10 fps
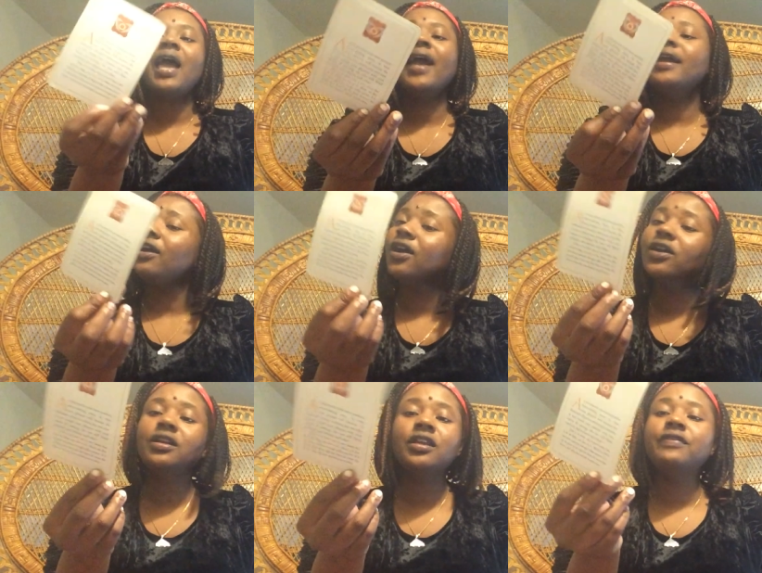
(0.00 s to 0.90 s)
I can
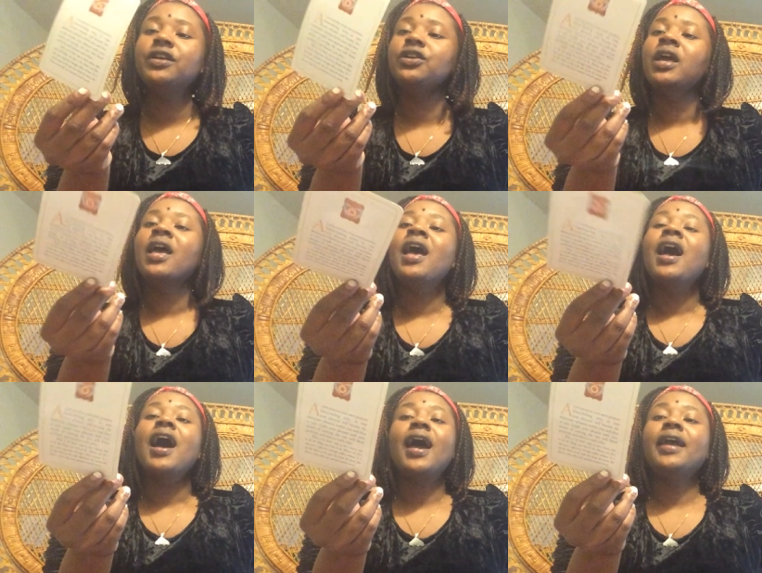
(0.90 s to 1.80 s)
earn a living.
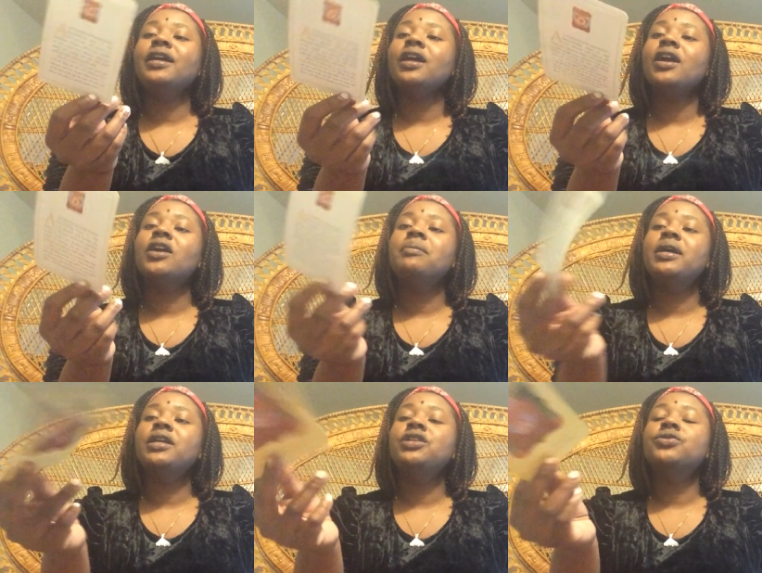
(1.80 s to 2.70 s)
I can earn
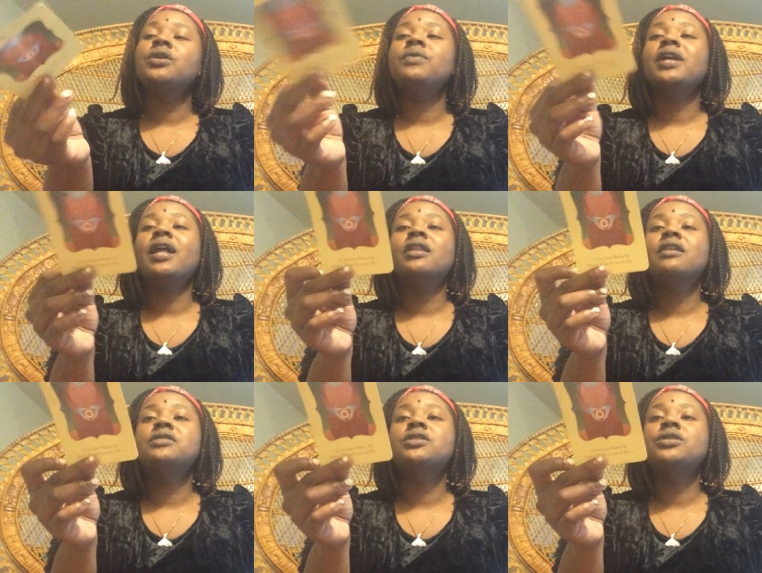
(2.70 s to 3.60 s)
money doing what I
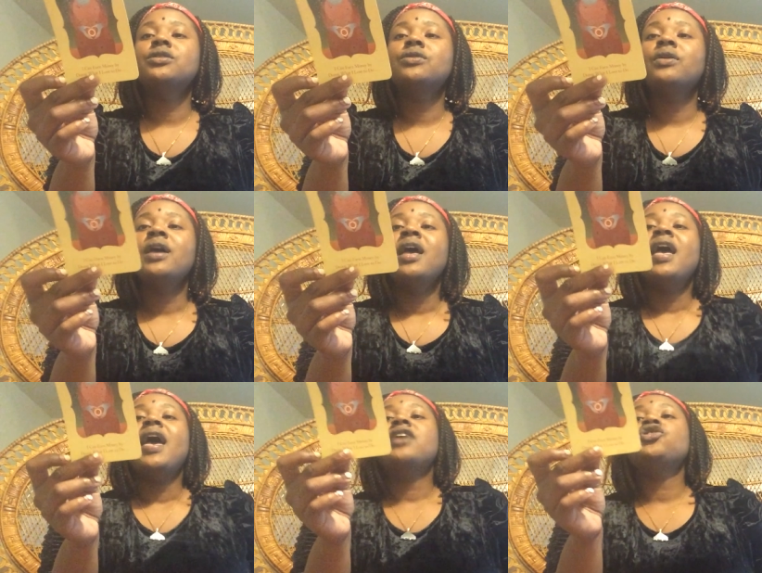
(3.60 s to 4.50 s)
love to do.
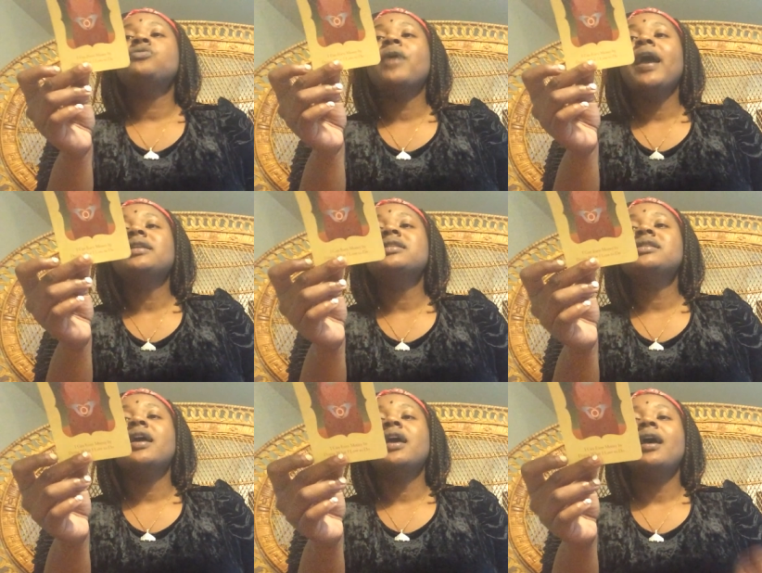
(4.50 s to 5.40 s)
As you
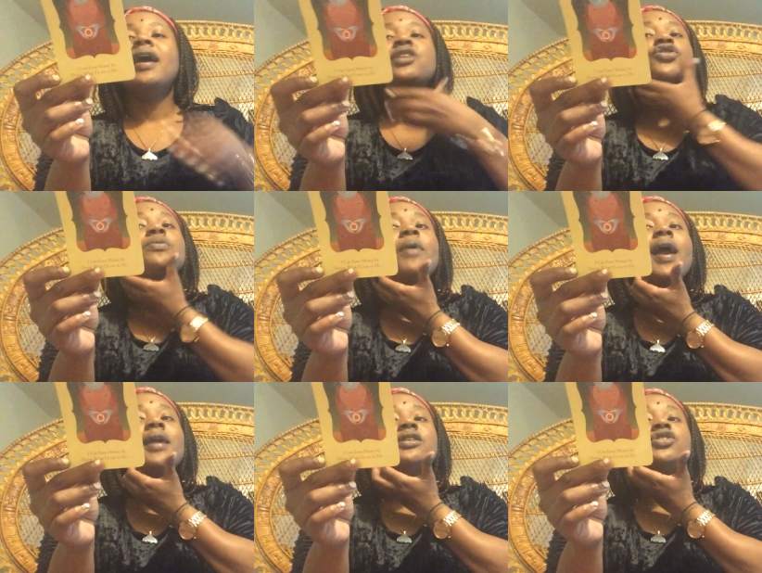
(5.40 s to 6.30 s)
practice as you
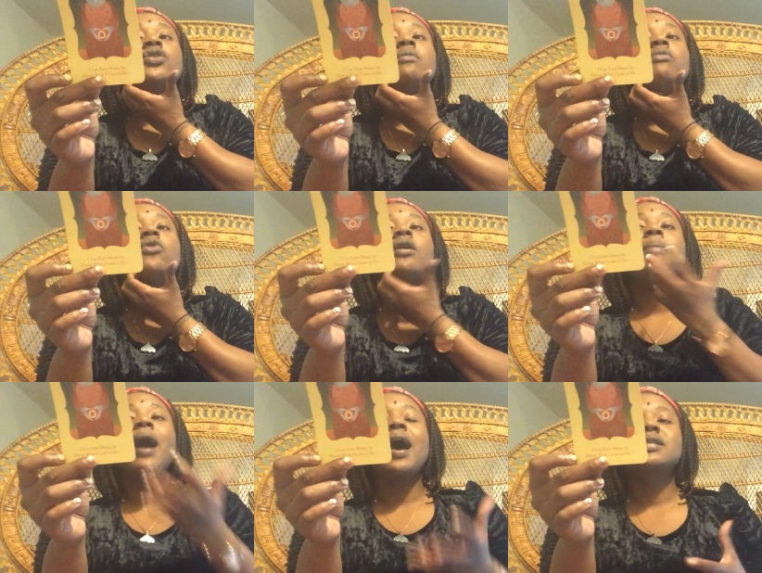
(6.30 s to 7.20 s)
practice your more
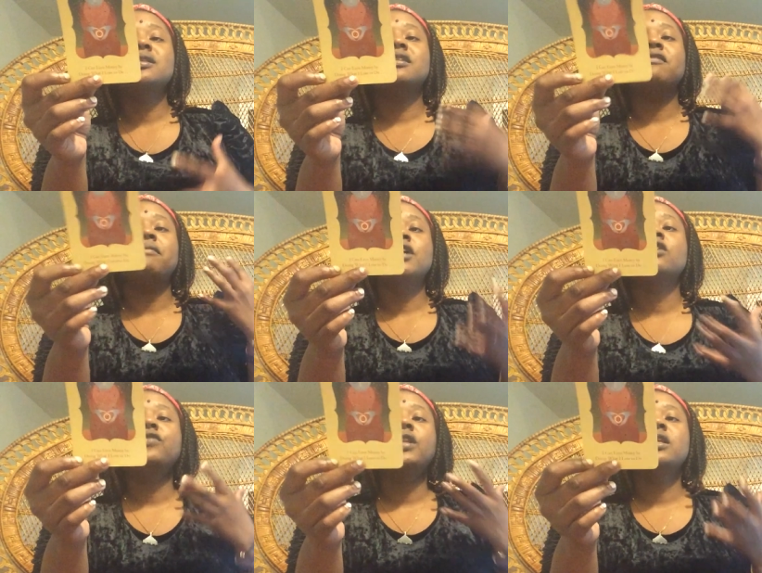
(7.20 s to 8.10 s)
positive,
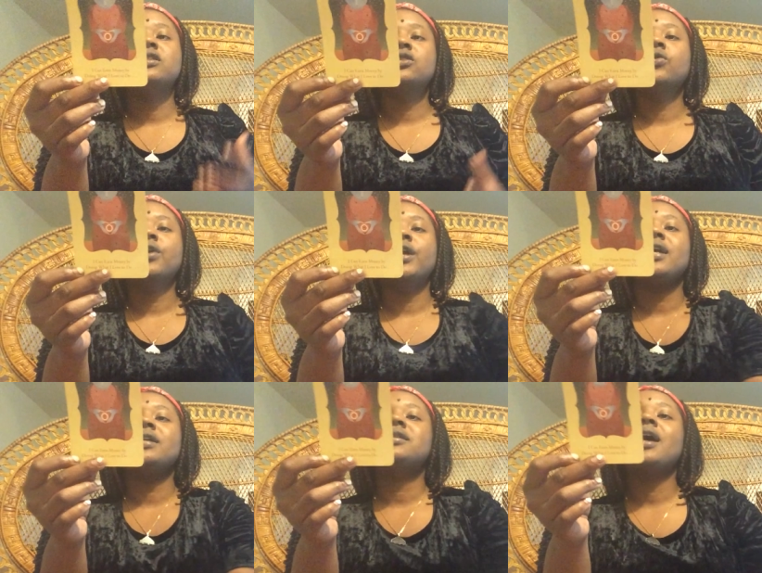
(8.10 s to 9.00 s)
better feeling
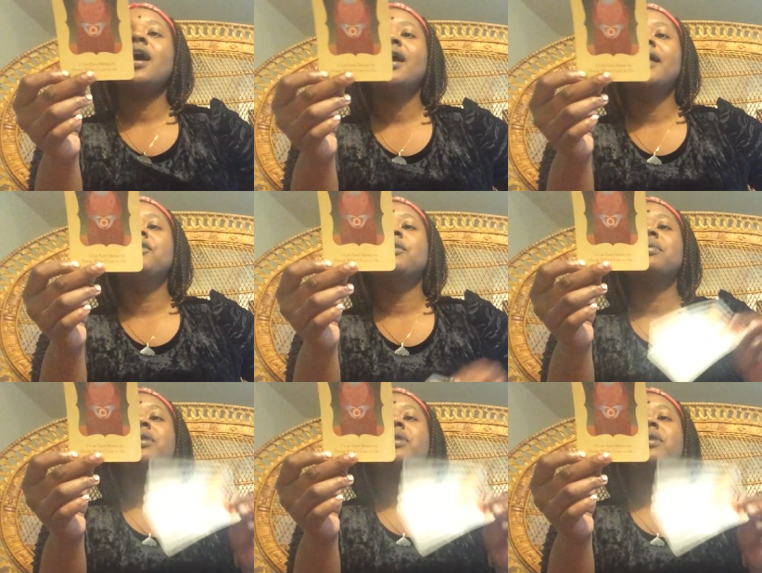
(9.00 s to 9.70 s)
story, in time your